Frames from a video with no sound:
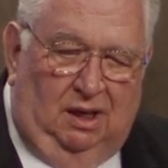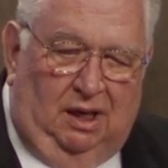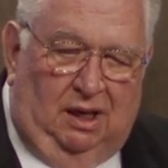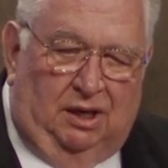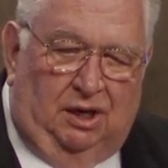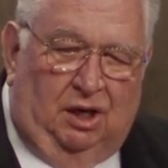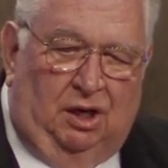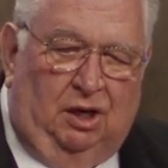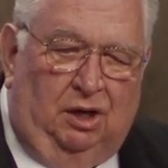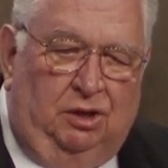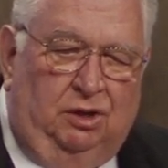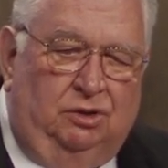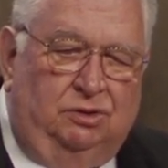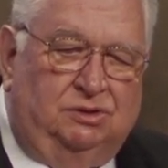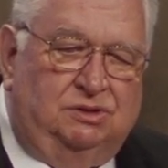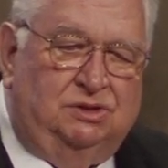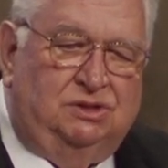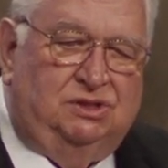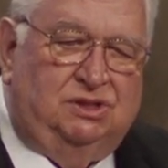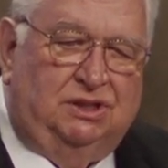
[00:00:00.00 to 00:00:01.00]
And
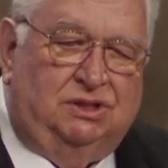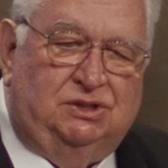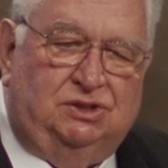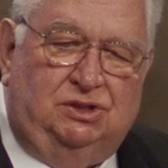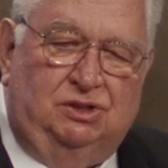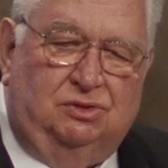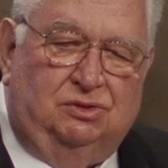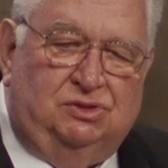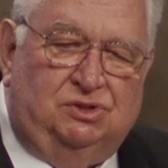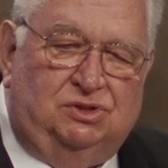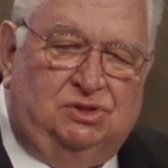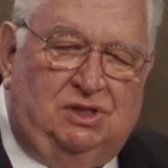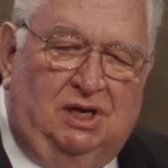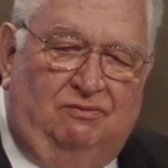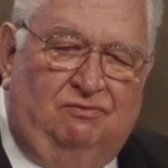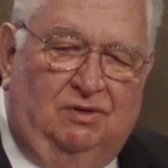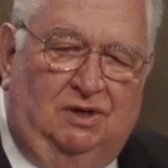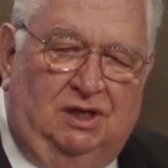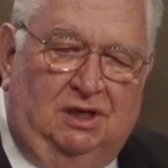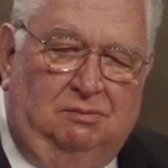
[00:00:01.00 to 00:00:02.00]
160 or
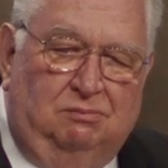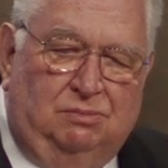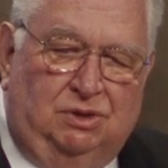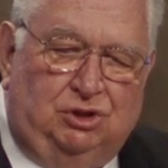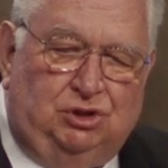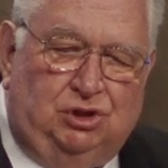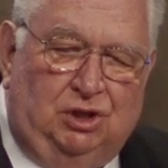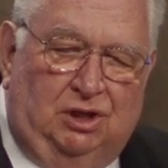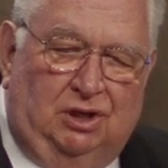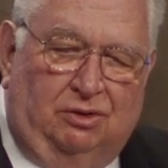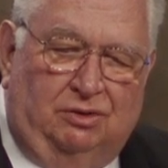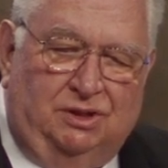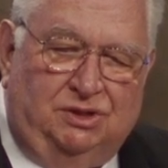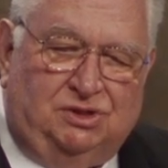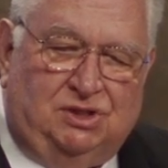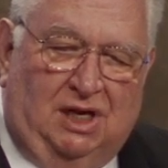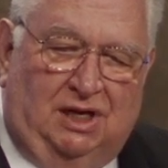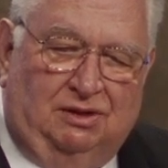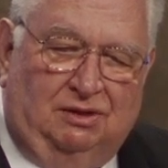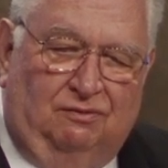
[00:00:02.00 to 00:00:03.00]
70
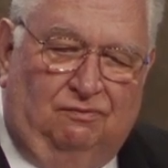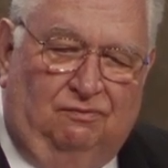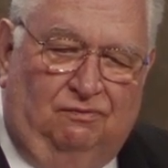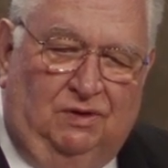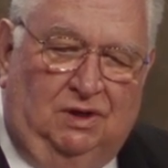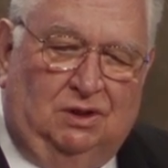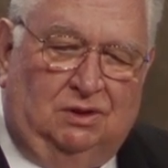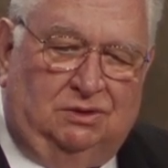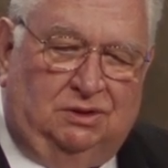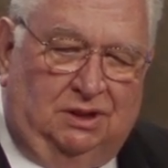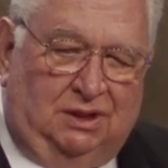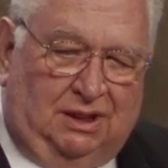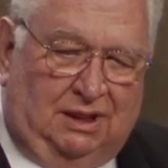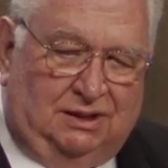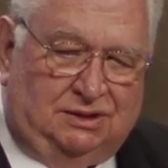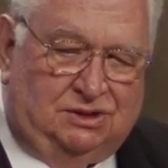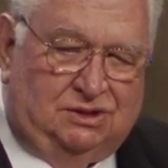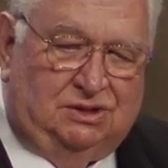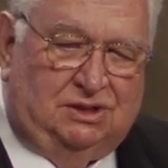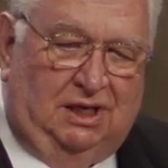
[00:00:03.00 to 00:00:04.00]
missionaries on the field that
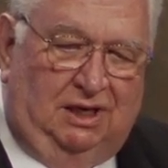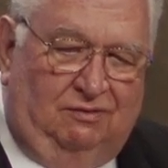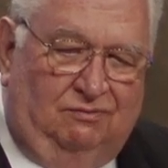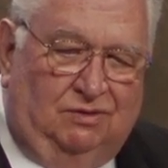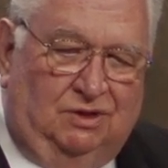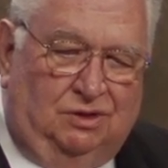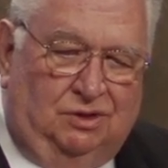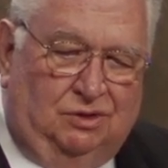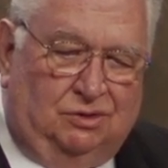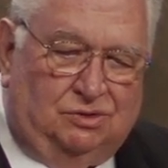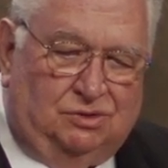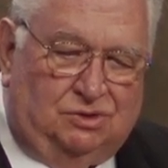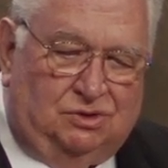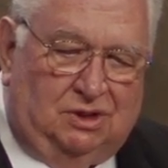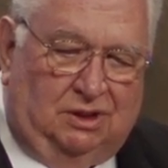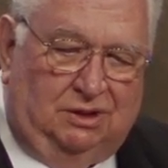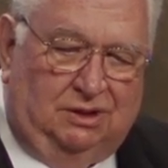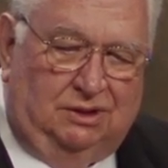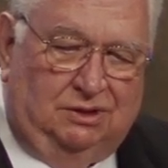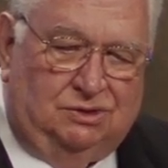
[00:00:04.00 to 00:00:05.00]
got saved in your
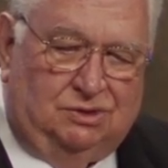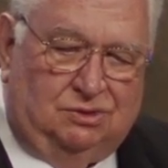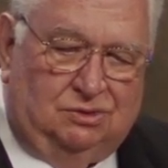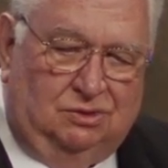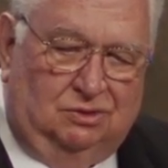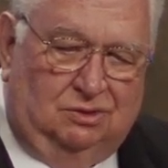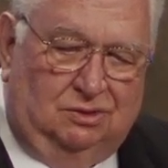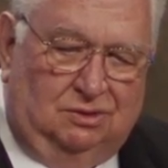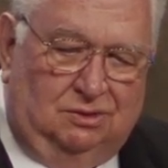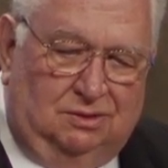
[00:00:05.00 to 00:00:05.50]
Sunday school.